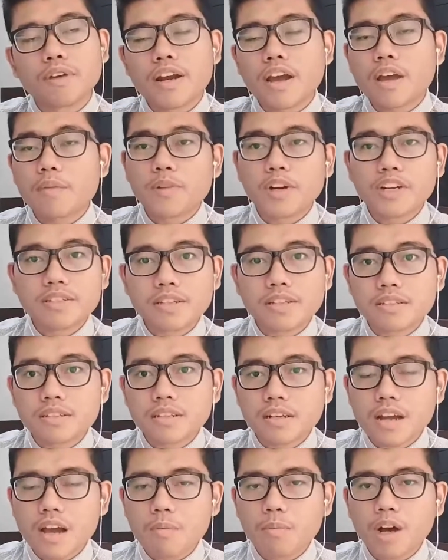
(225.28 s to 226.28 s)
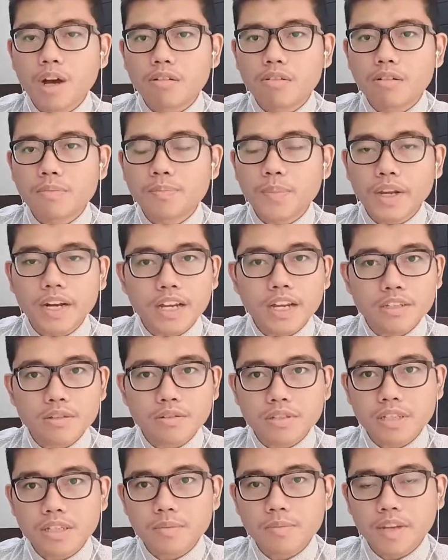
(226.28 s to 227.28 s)
presented about
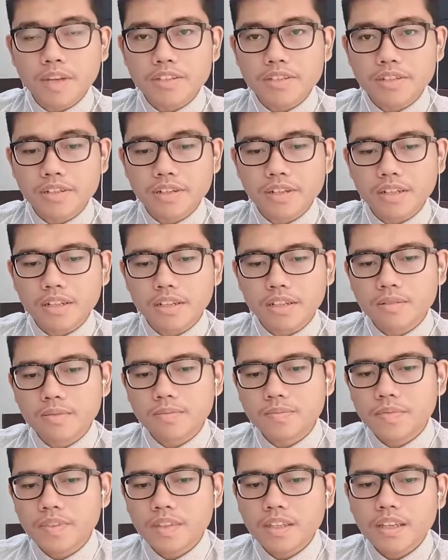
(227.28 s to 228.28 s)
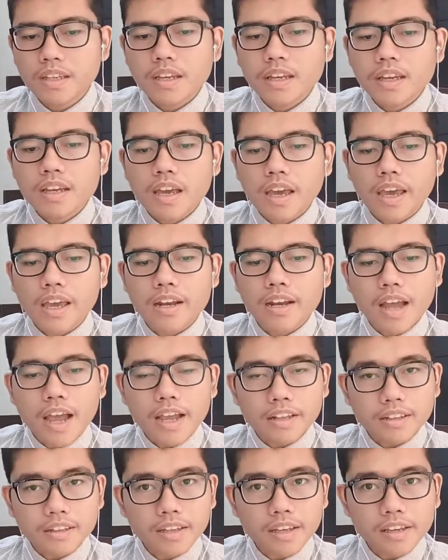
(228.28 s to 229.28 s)
pedagogy material, and
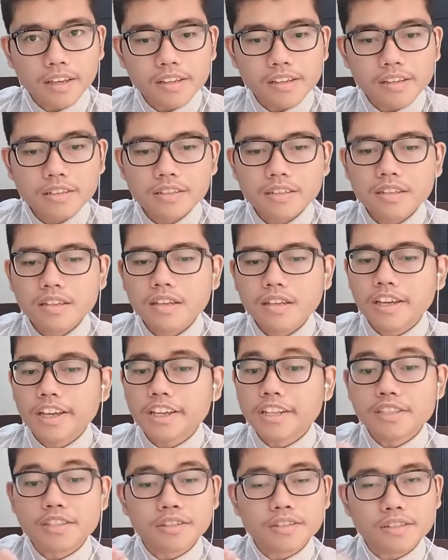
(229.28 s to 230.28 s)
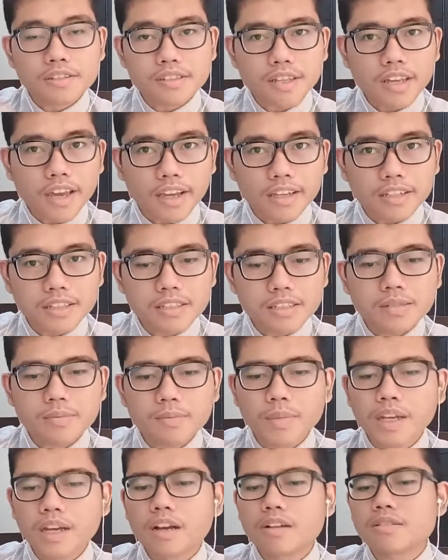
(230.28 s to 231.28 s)
I think it's success
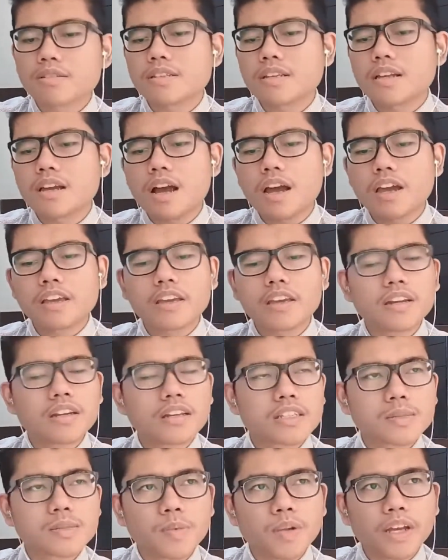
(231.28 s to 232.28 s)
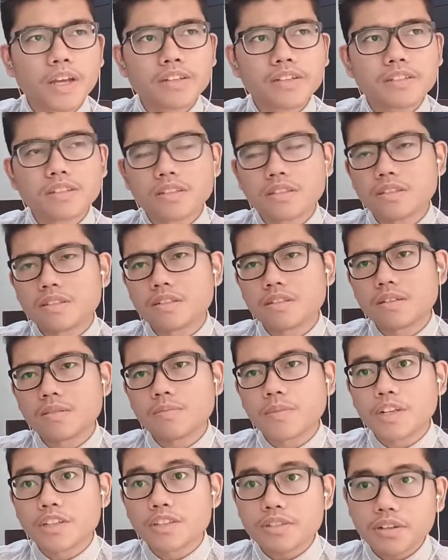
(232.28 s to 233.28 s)
because I can explain the
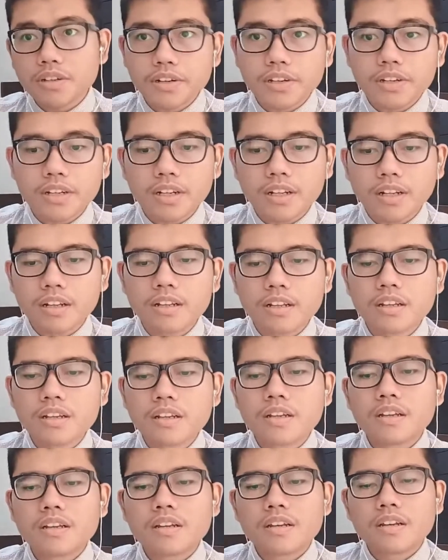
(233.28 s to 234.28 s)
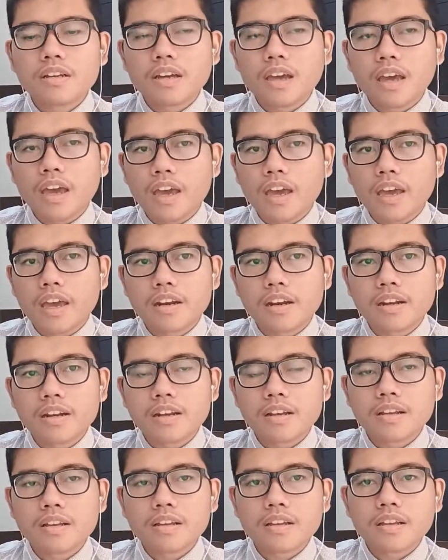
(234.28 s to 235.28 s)
material, and
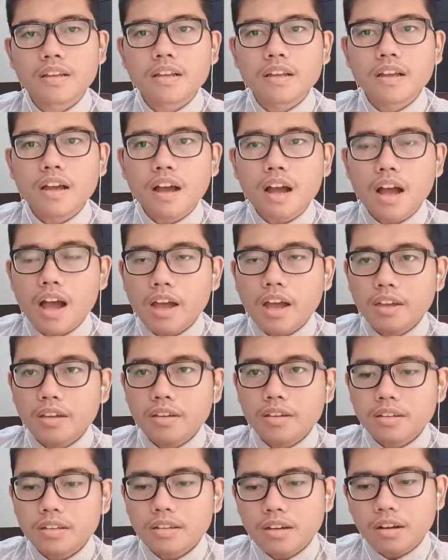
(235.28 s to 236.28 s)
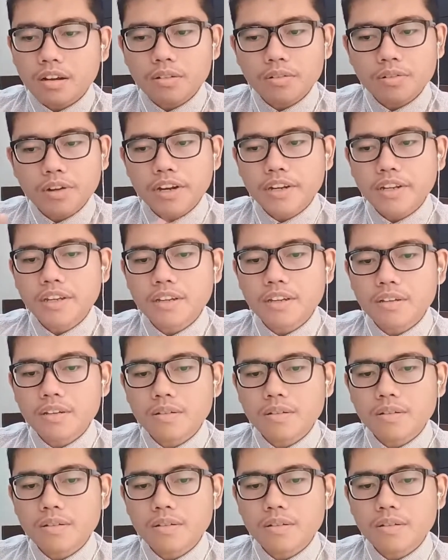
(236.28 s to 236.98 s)
I already